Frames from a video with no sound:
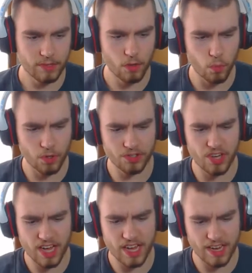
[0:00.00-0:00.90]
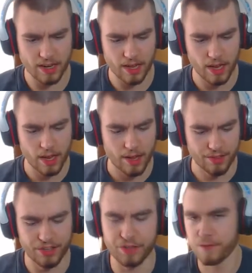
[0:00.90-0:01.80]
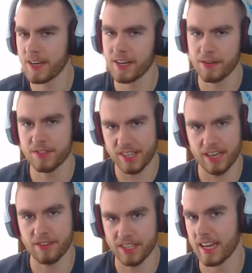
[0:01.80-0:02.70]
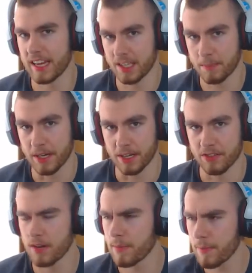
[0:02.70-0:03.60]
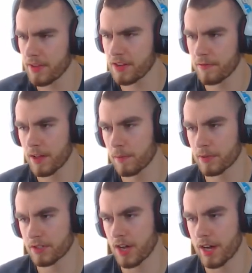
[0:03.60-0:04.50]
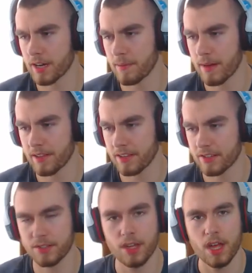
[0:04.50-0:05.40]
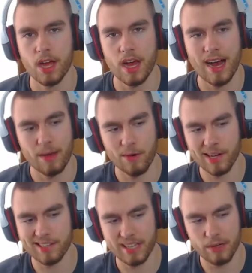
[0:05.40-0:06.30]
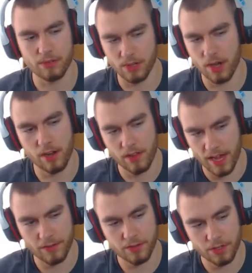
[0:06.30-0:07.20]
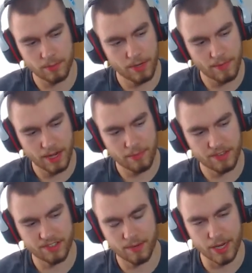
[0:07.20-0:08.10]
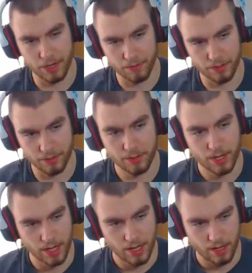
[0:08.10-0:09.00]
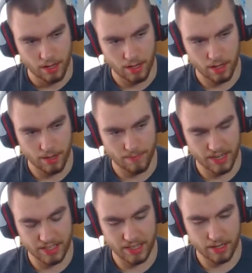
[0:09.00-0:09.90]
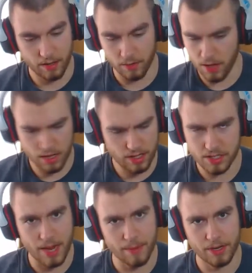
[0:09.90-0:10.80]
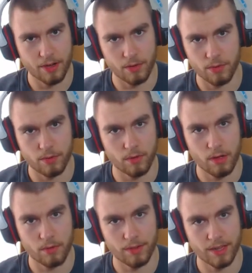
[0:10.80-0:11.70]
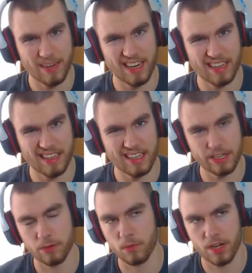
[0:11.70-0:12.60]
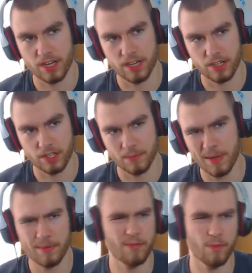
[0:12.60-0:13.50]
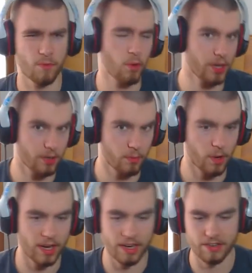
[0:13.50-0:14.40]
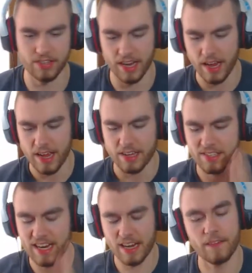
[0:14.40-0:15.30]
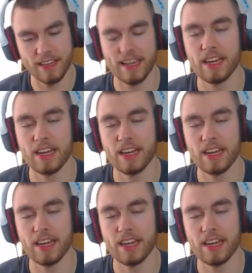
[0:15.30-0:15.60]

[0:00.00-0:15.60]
was not the definitive State of Decay experience. I remember the developers talking about this. I want to say it was on a live stream, but it might have been some interview um, they did a long, long time ago when they made I think year one edition, maybe even before year one, and it's that State of Decay